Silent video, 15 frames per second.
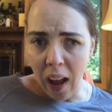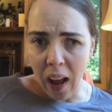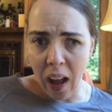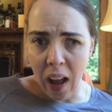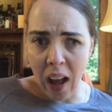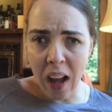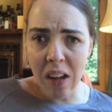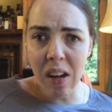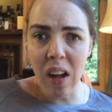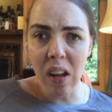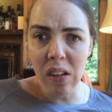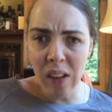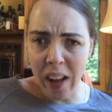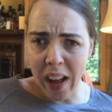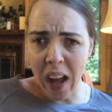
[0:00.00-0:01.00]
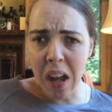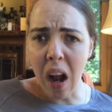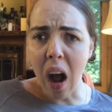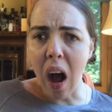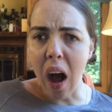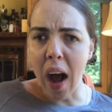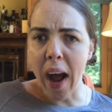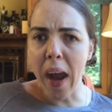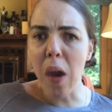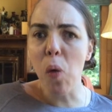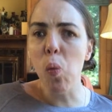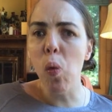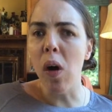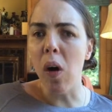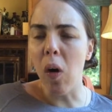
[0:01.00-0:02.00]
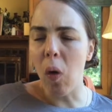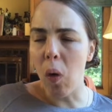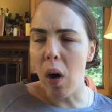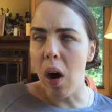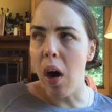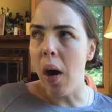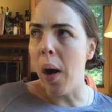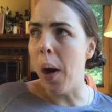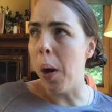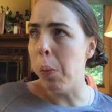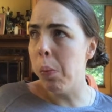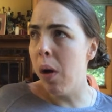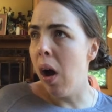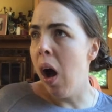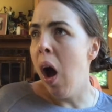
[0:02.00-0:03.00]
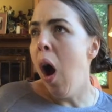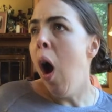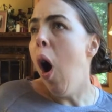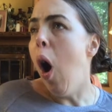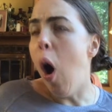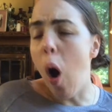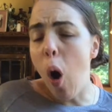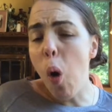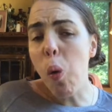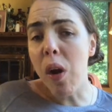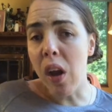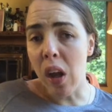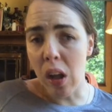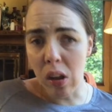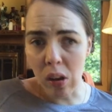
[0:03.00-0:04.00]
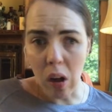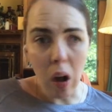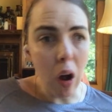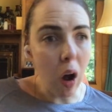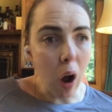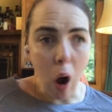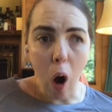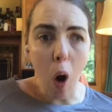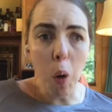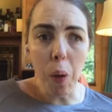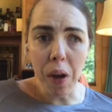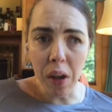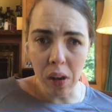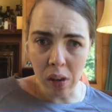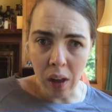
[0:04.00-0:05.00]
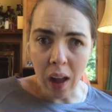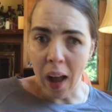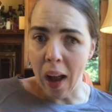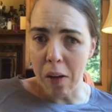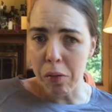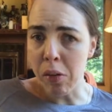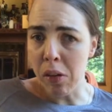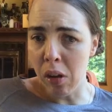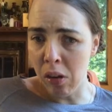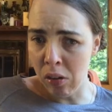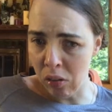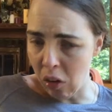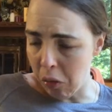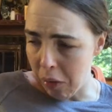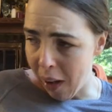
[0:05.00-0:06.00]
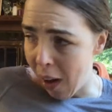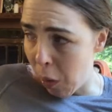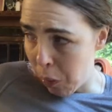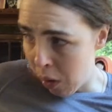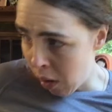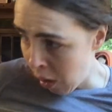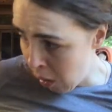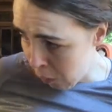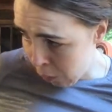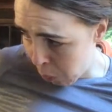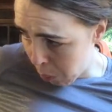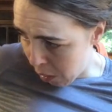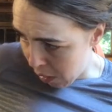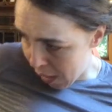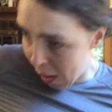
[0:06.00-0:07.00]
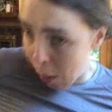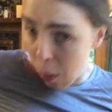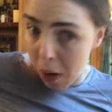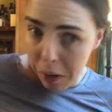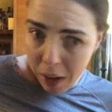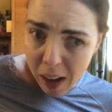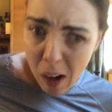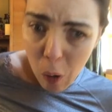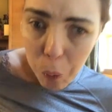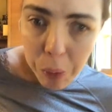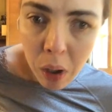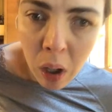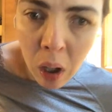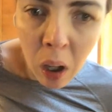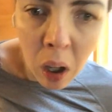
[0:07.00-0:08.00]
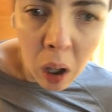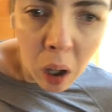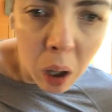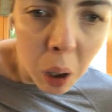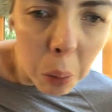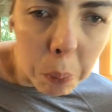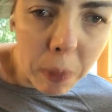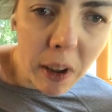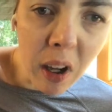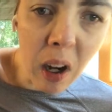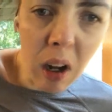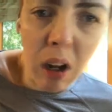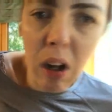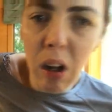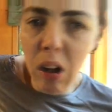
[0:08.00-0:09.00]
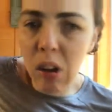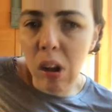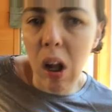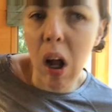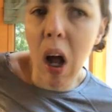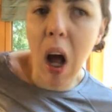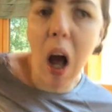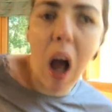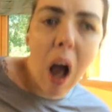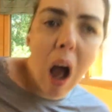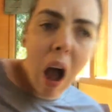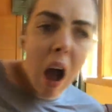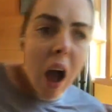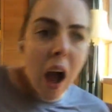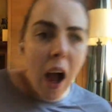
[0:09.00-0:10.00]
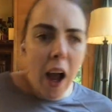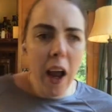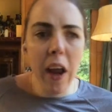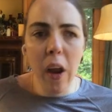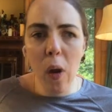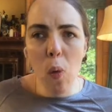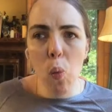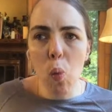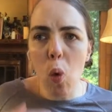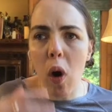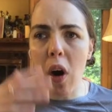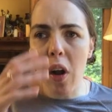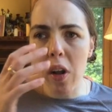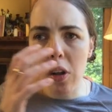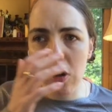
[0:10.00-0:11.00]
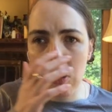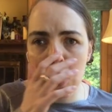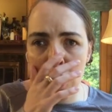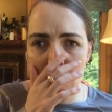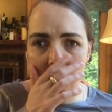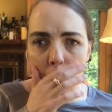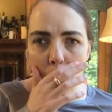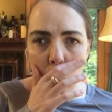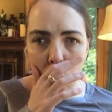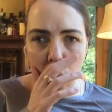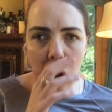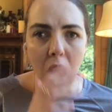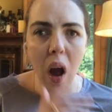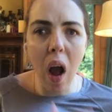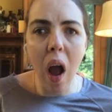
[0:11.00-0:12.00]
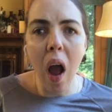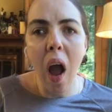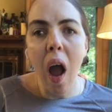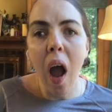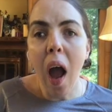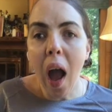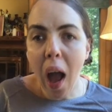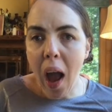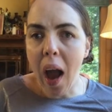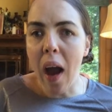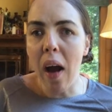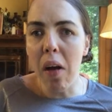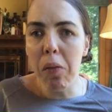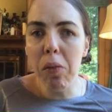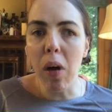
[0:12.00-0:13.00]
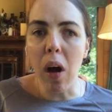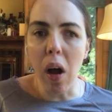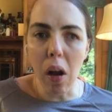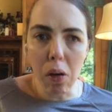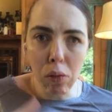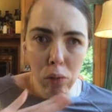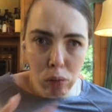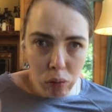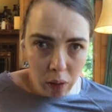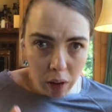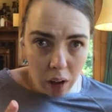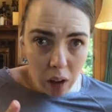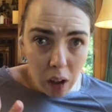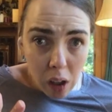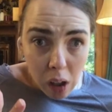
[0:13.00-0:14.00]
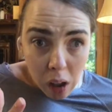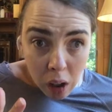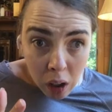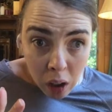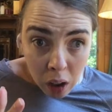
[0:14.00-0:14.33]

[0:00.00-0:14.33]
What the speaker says: And then I will always, always have to slow down from now on out because I want to have a clear